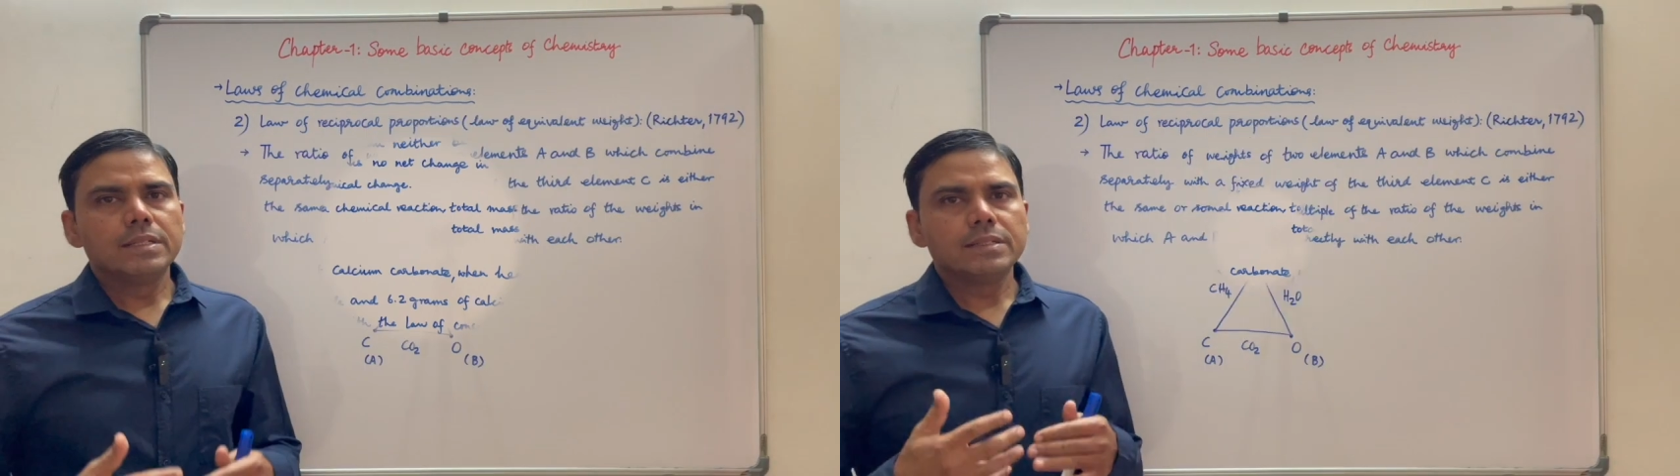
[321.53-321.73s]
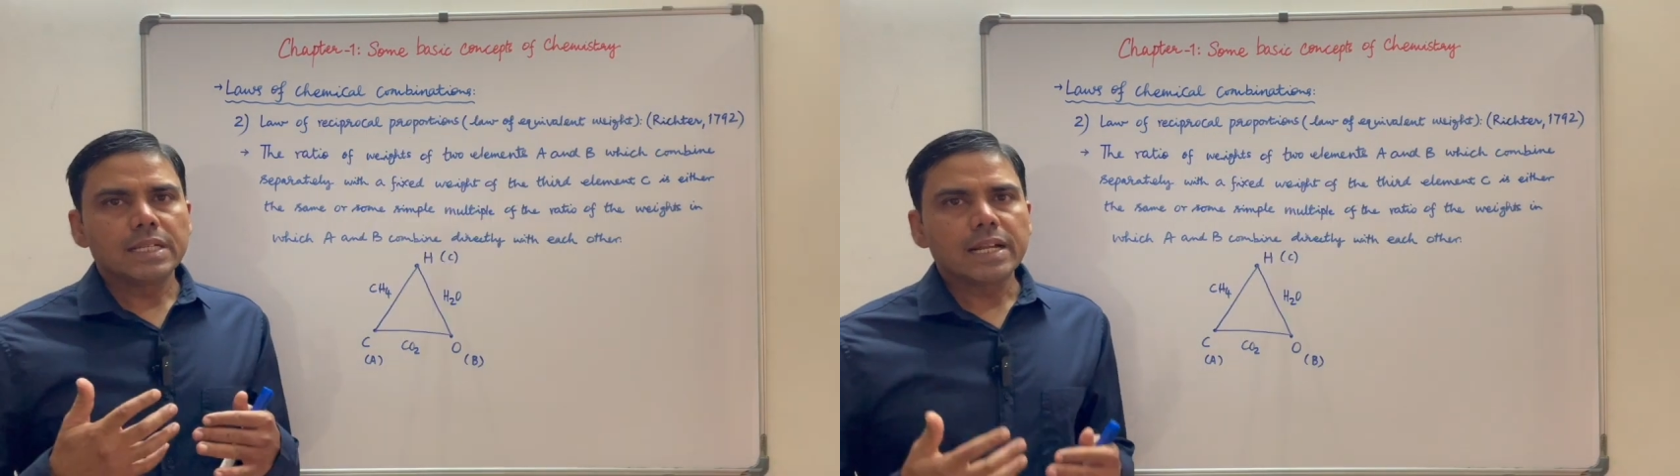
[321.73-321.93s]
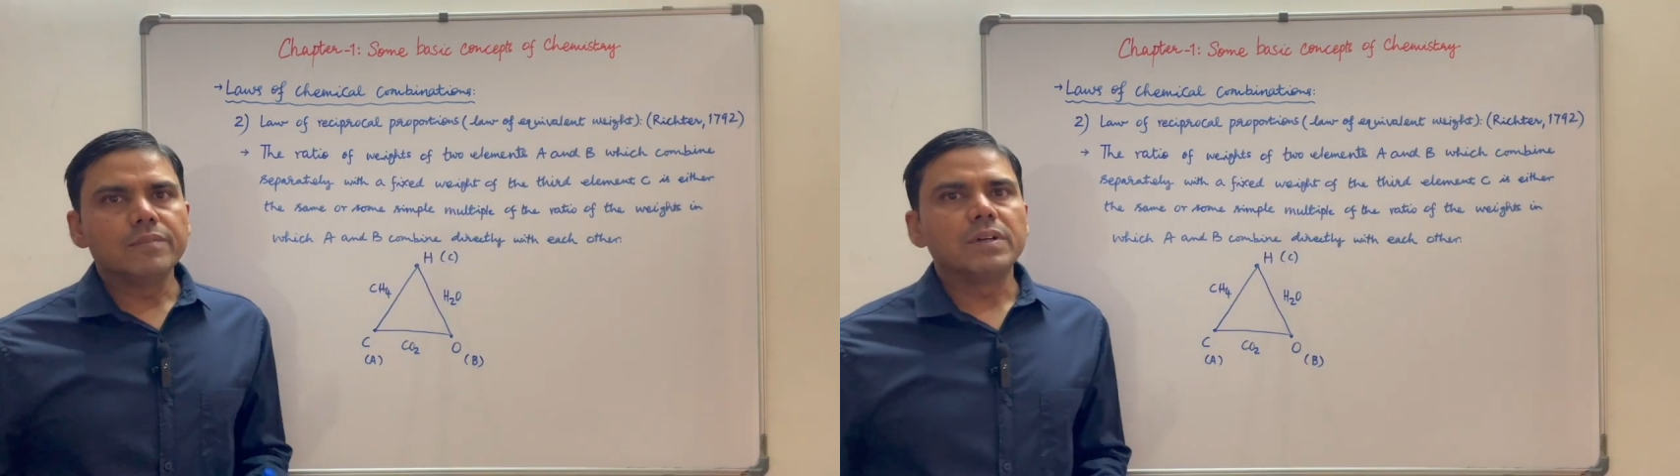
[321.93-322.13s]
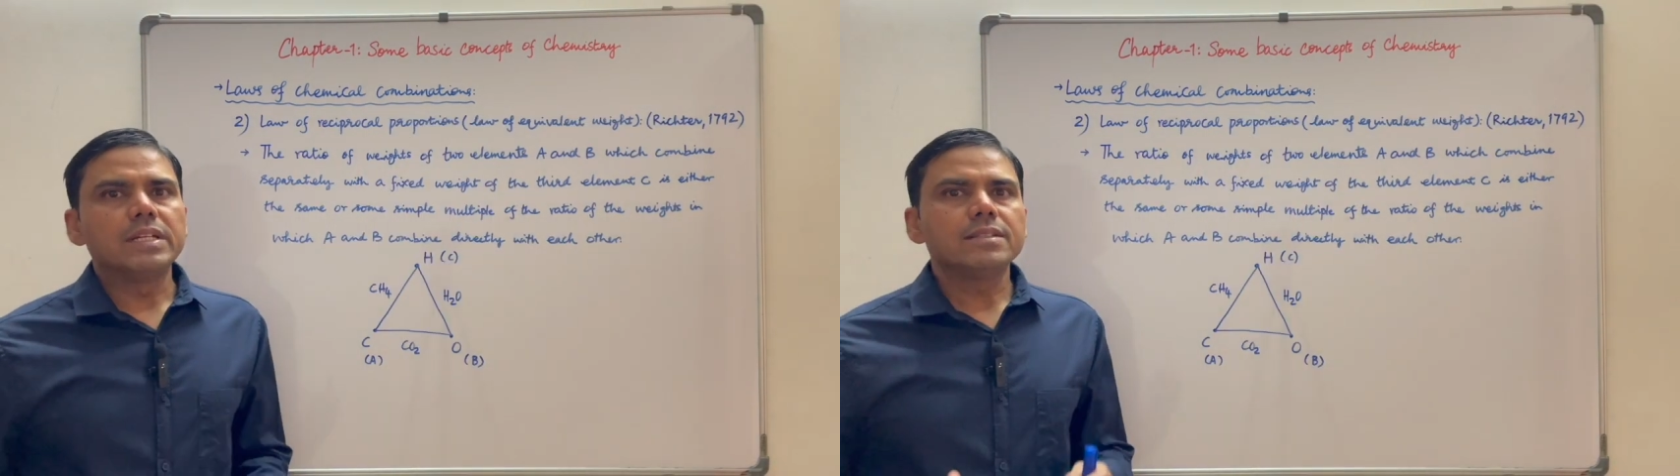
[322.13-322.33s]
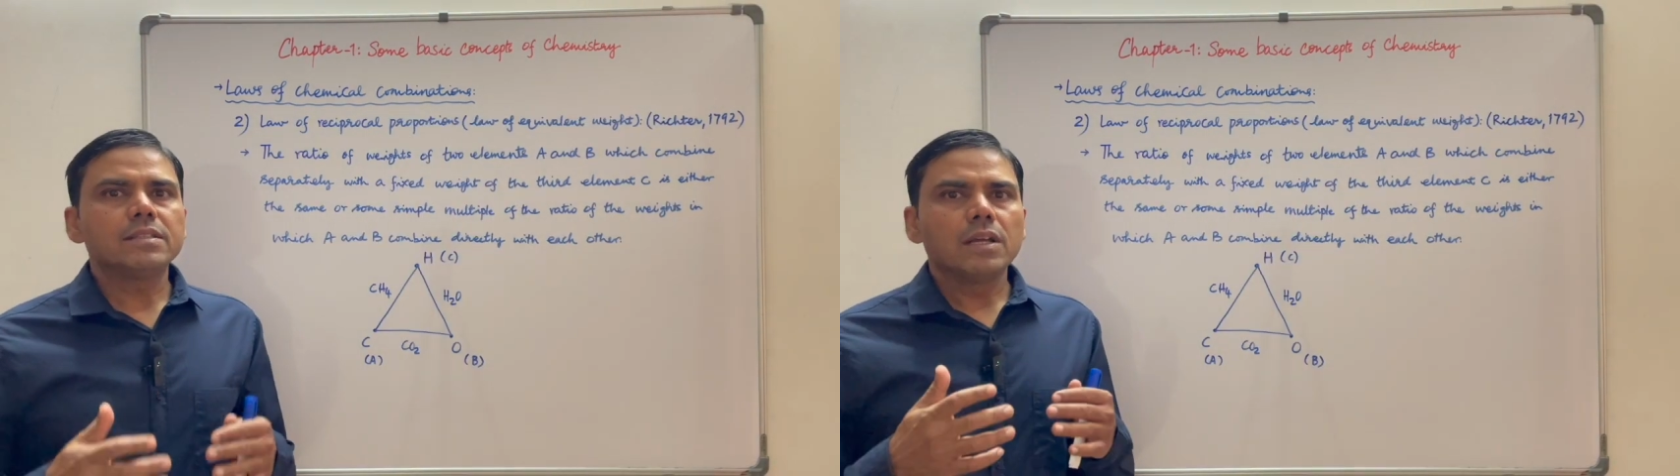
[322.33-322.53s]
Second
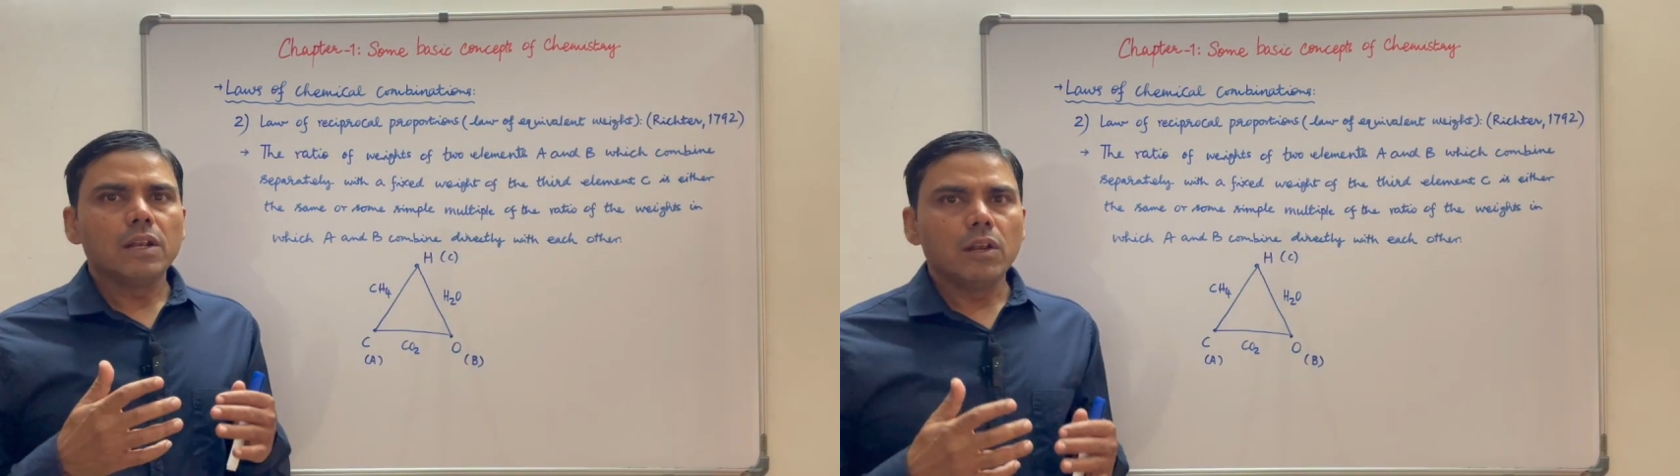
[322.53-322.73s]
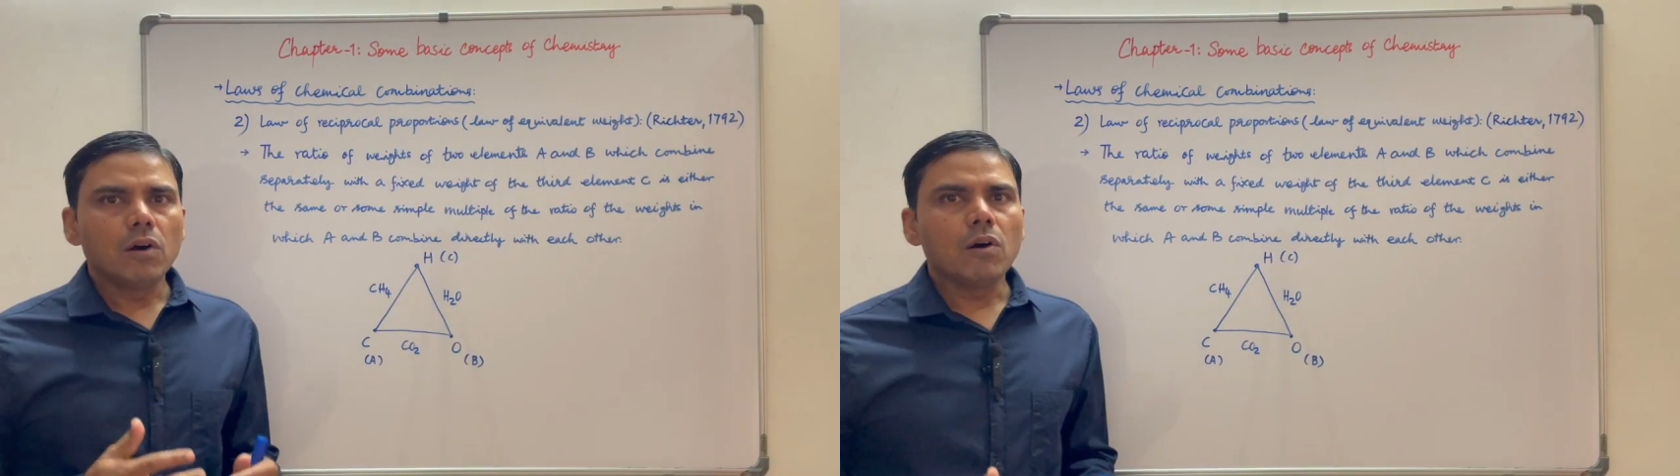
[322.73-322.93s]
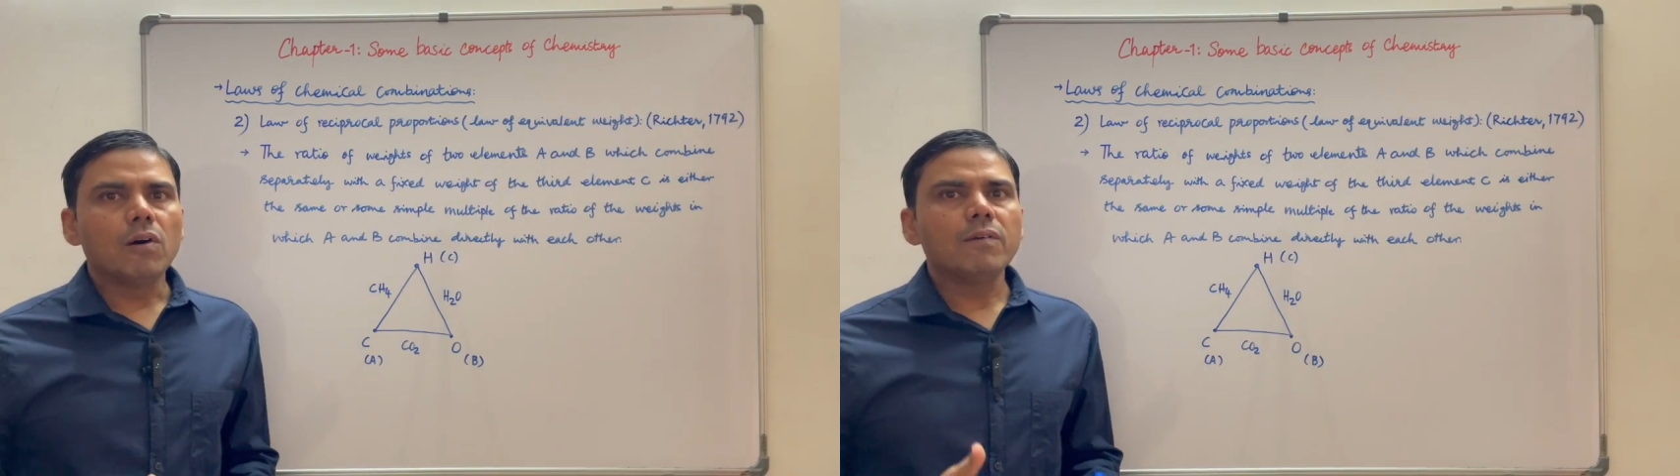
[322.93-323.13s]
one is law